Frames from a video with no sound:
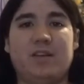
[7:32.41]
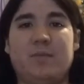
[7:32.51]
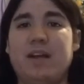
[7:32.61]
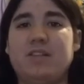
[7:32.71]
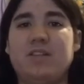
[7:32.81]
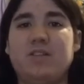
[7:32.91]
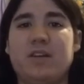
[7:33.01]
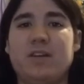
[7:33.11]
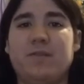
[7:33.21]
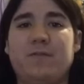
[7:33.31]
Um, I still
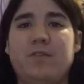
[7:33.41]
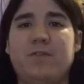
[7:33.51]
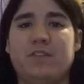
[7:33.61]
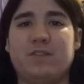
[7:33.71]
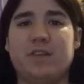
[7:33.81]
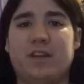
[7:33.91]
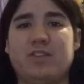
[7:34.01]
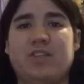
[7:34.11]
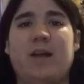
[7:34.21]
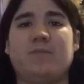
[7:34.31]
like a few of his like
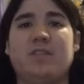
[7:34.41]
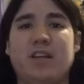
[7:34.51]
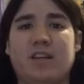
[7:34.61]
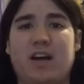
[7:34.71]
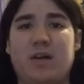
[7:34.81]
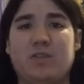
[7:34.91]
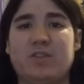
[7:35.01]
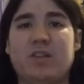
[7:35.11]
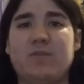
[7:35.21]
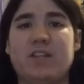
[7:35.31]
slapstick comedies,
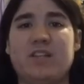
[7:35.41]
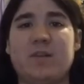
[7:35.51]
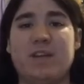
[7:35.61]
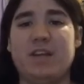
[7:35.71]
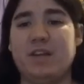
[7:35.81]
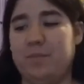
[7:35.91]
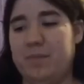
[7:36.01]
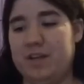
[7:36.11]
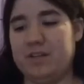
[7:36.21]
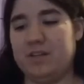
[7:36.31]
but sometimes it can be hit and
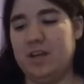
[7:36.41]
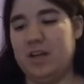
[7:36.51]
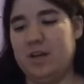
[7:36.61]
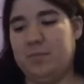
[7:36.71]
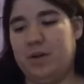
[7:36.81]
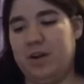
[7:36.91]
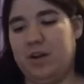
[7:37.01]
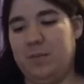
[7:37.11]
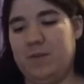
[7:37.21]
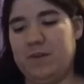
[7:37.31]
miss. But
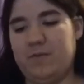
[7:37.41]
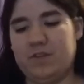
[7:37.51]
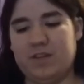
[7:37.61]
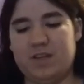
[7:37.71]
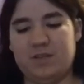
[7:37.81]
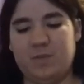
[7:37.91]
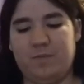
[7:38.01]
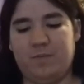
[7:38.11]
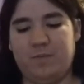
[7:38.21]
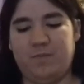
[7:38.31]
um, 50 First Dates is
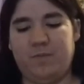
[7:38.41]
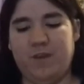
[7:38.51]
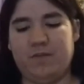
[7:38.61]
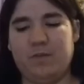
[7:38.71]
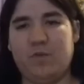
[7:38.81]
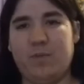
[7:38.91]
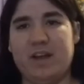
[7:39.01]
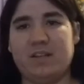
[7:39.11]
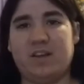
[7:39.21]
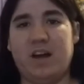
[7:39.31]
my favorite
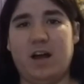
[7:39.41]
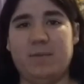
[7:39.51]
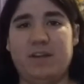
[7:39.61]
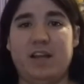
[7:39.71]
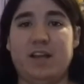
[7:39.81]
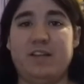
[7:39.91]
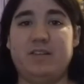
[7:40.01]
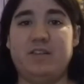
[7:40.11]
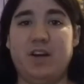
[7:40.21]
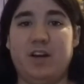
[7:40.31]
romantic comedy that
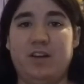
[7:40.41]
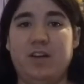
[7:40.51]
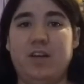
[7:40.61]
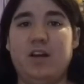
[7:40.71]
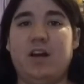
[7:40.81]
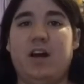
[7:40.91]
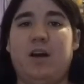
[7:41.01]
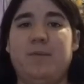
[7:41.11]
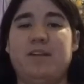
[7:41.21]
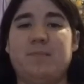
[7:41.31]
he's done.
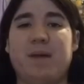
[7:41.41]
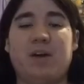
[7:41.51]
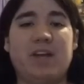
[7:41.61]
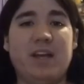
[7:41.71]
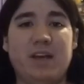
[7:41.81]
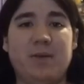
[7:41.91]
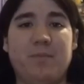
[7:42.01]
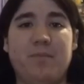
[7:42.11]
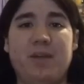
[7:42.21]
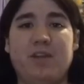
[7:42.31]
Um, it's about
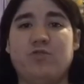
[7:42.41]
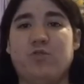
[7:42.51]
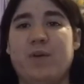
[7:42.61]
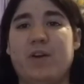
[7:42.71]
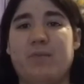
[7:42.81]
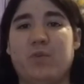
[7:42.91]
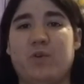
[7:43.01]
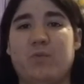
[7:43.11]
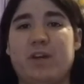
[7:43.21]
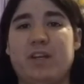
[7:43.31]
him meeting Drew
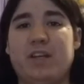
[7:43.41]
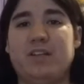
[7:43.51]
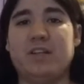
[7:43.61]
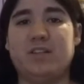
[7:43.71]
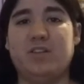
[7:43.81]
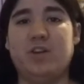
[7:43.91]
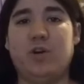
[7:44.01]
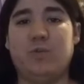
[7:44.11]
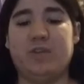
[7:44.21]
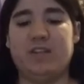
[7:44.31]
Barrymore. What he doesn't
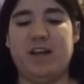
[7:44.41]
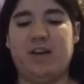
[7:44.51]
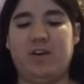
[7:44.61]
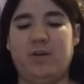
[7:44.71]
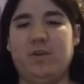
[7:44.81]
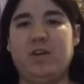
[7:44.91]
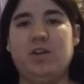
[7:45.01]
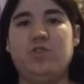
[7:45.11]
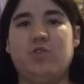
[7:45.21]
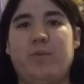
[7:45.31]
know is that um,
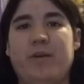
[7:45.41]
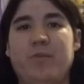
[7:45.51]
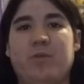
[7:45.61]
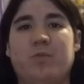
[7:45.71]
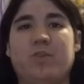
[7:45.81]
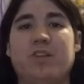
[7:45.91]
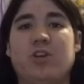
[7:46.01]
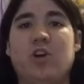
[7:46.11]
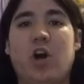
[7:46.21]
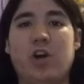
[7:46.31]
Drew Barrymore was in
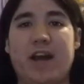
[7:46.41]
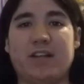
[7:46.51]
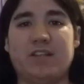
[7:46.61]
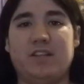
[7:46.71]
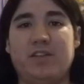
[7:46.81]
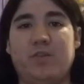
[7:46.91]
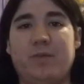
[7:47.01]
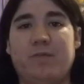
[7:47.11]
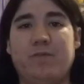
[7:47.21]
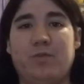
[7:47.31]
a car accident the year
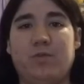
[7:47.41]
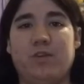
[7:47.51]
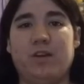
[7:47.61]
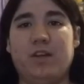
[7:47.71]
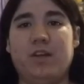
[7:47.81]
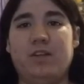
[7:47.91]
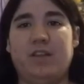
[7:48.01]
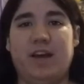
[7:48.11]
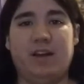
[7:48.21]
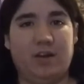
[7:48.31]
before
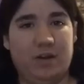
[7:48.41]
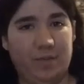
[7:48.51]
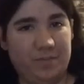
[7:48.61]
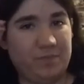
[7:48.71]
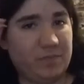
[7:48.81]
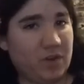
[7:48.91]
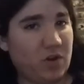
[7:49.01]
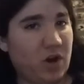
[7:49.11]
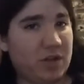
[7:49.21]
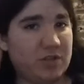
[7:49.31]
that um,
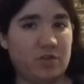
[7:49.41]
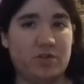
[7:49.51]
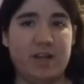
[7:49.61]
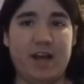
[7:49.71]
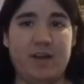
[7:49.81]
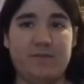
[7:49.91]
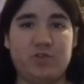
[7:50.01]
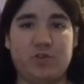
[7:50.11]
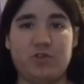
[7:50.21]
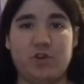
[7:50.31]
caused her to have
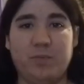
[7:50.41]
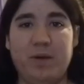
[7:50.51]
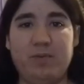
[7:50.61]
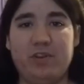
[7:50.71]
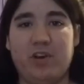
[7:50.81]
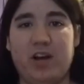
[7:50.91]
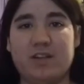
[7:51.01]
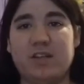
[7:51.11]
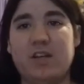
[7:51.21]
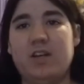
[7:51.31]
short-term memory
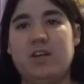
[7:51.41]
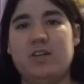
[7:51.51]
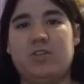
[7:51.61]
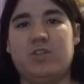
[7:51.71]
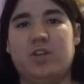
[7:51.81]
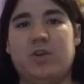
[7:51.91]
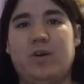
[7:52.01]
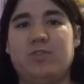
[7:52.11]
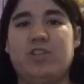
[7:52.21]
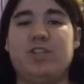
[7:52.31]
loss. So
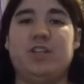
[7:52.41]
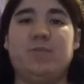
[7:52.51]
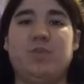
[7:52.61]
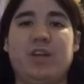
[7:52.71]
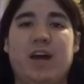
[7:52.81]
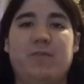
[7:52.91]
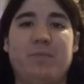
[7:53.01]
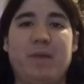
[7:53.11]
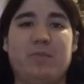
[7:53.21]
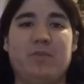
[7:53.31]
um, she would not
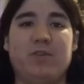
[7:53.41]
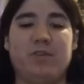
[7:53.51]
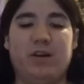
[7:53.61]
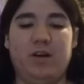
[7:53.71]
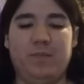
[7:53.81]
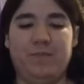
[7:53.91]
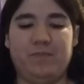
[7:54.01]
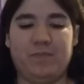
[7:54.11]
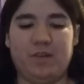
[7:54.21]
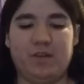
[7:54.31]
remember um,
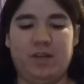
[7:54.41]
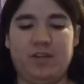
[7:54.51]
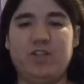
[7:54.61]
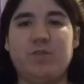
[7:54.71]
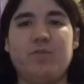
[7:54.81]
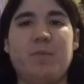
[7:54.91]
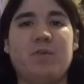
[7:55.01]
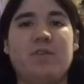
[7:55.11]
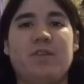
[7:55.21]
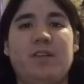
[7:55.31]
like she would
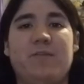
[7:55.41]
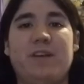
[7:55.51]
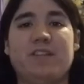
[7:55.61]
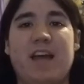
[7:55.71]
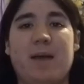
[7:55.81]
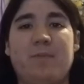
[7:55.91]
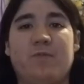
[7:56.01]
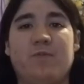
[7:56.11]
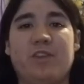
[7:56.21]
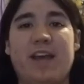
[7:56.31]
remember the events that happened
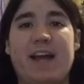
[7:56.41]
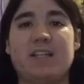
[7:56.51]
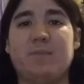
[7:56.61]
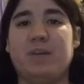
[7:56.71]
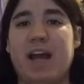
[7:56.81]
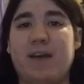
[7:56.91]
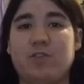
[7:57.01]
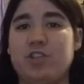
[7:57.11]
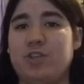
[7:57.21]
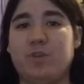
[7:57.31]
before the accident, but
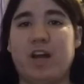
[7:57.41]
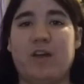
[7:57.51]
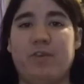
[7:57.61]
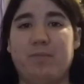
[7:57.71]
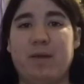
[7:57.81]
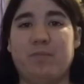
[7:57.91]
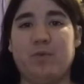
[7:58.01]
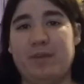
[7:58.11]
after she would not remember.